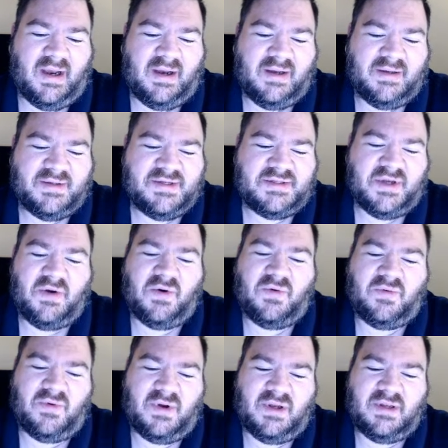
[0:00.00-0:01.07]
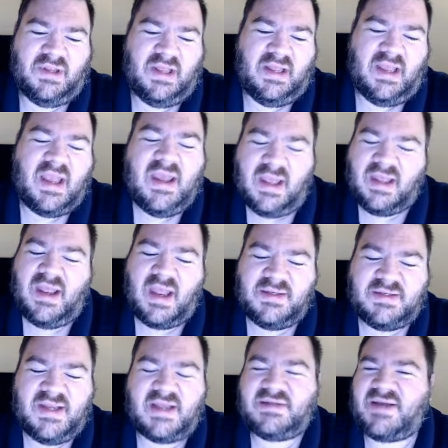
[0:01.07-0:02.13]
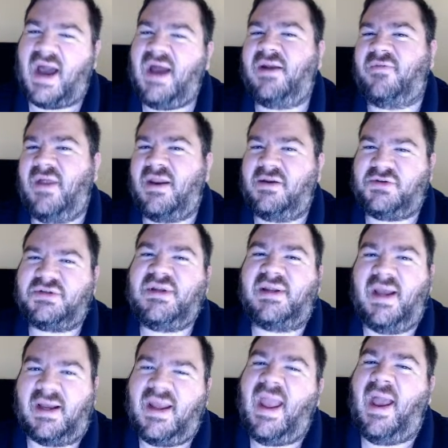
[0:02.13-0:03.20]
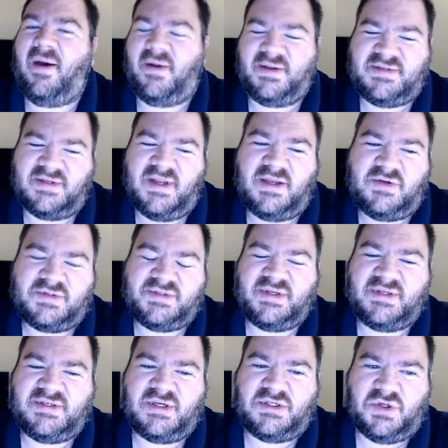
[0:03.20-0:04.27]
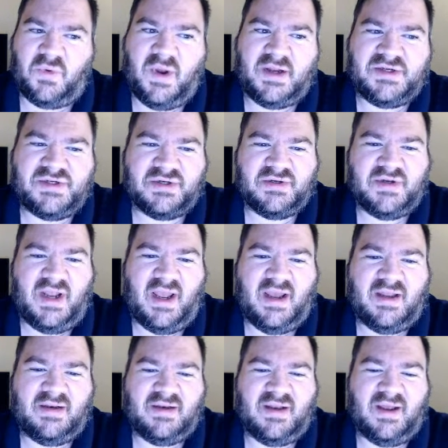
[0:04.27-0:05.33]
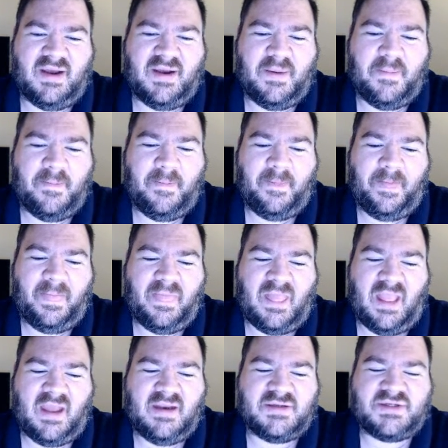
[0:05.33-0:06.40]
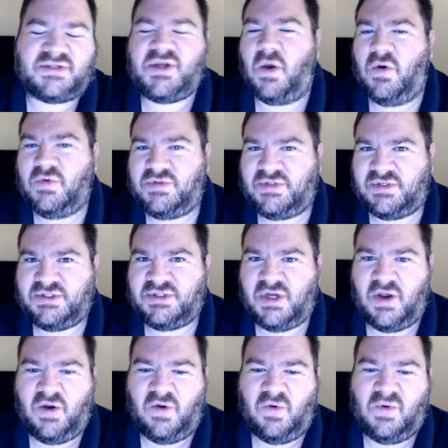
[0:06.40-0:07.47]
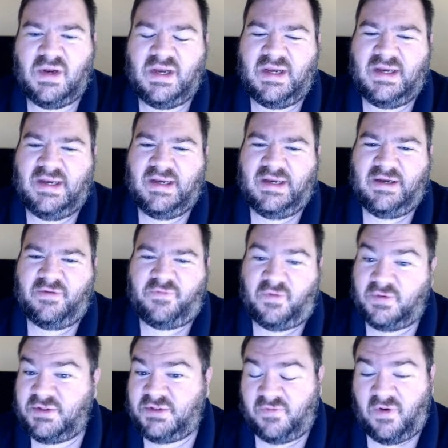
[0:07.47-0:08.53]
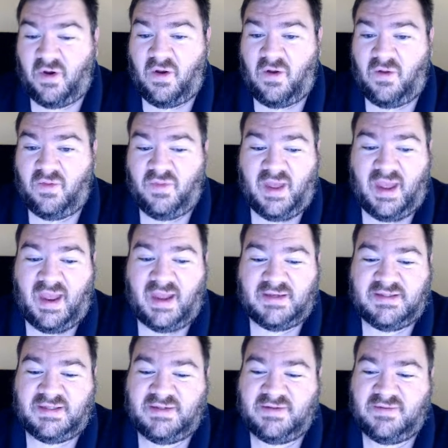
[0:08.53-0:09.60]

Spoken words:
So it's kind of an interesting account. It's an interesting situation, and it just goes to show, first of all, that